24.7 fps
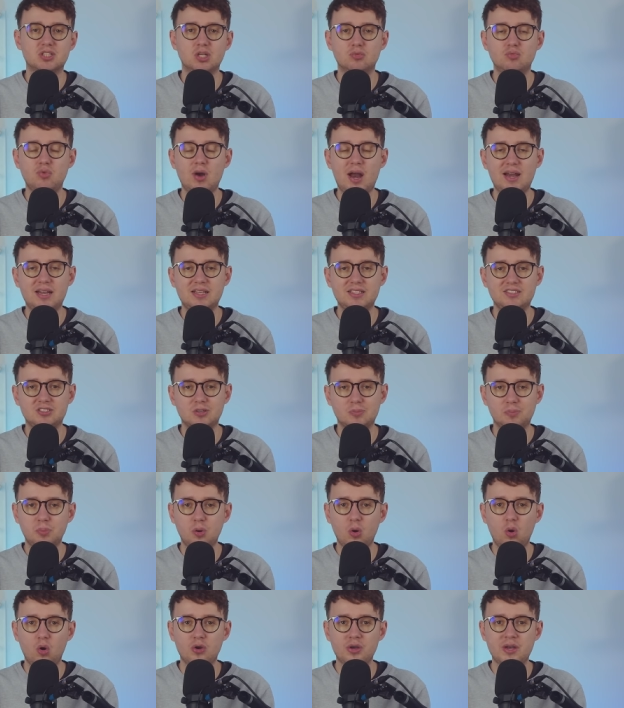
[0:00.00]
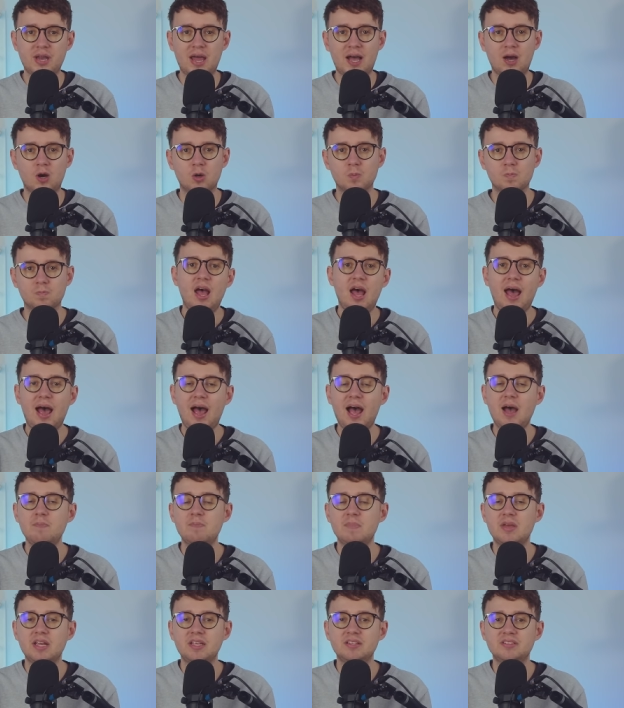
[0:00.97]
to rally support now,
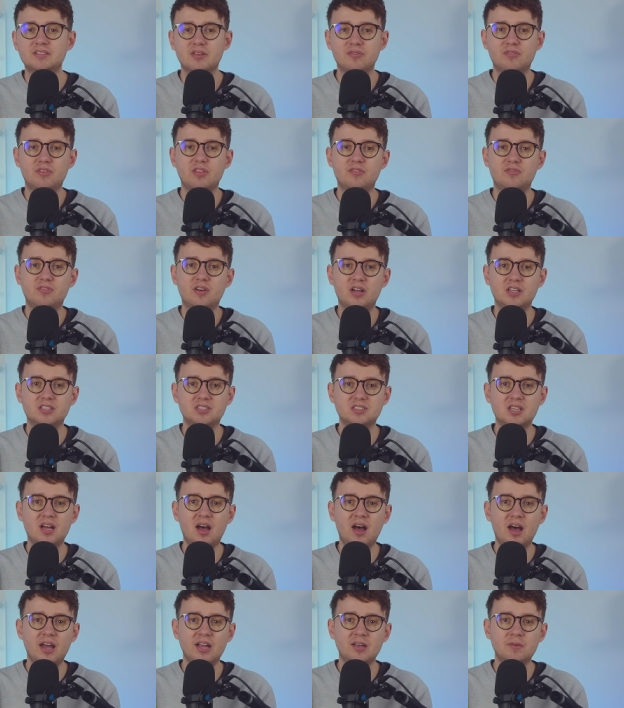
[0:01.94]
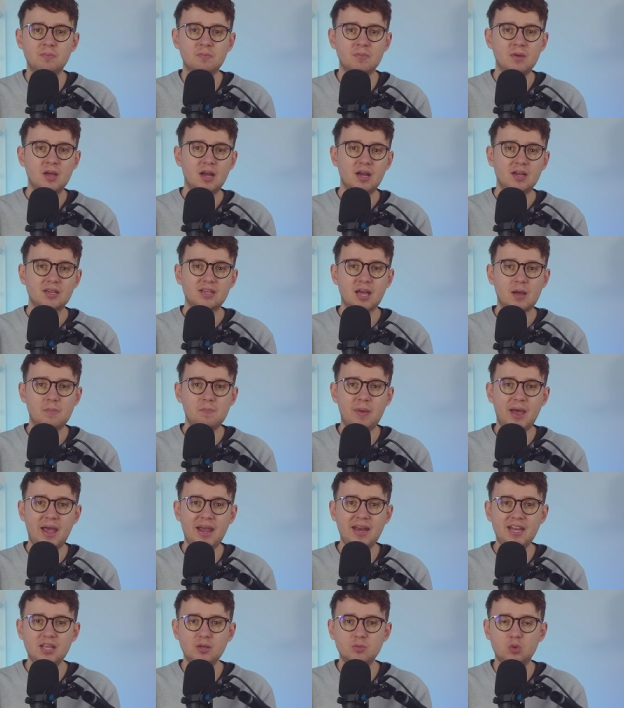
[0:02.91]
and means that for the first time,
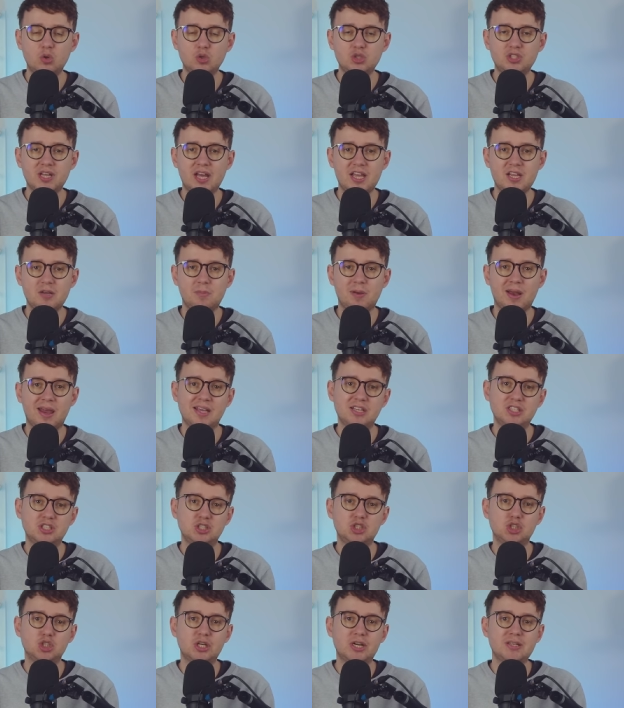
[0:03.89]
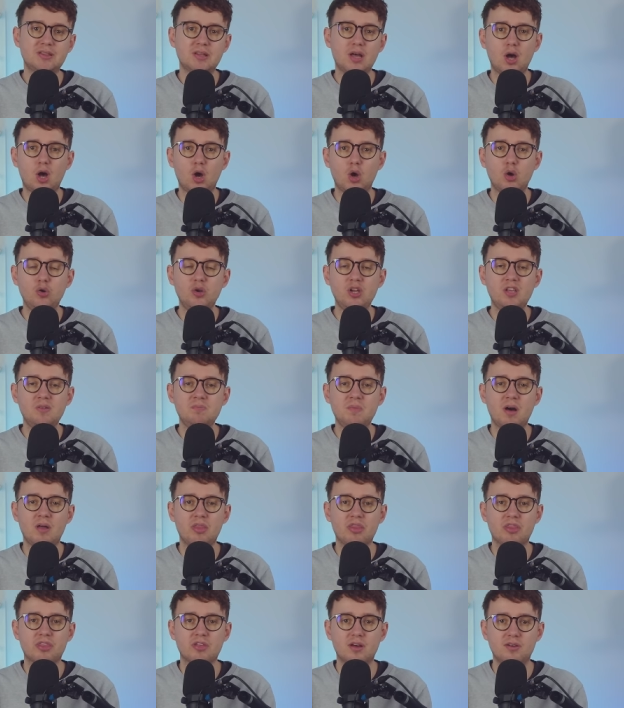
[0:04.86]
campaigning will take place during the holy
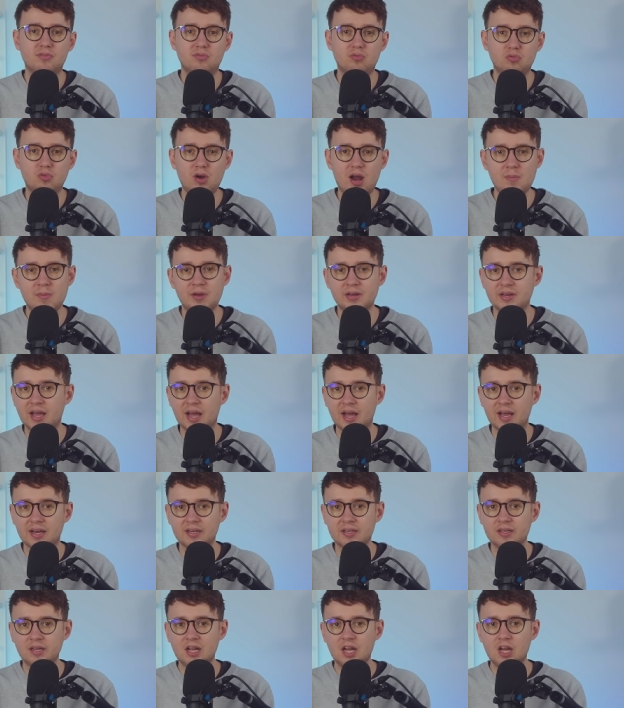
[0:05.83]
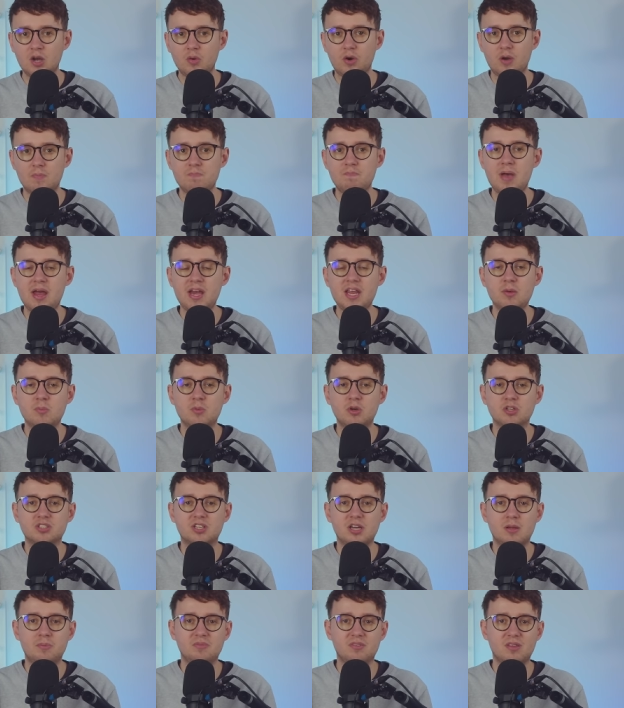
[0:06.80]
month of Ramadan, when many
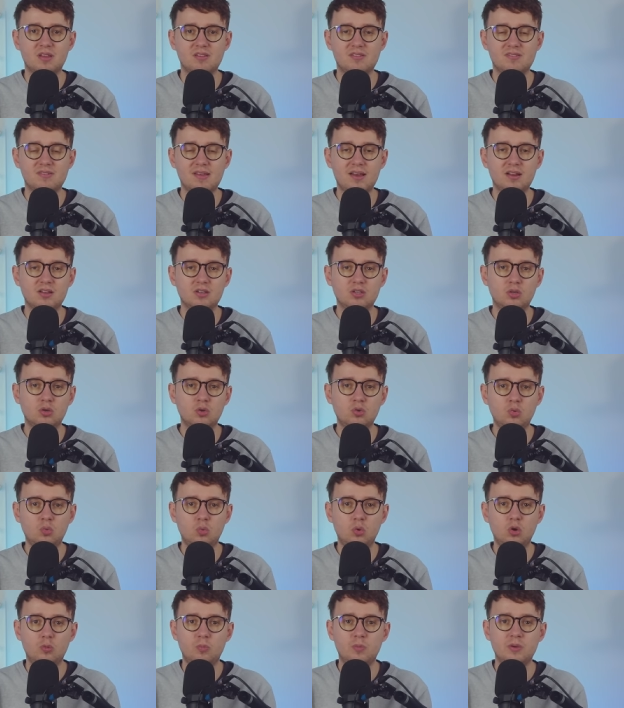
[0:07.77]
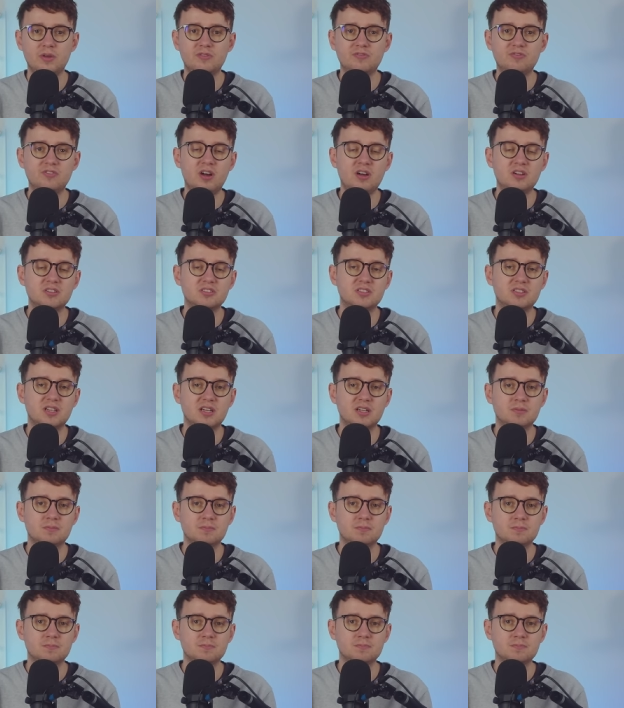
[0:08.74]
Muslims in Senegal will be fasting.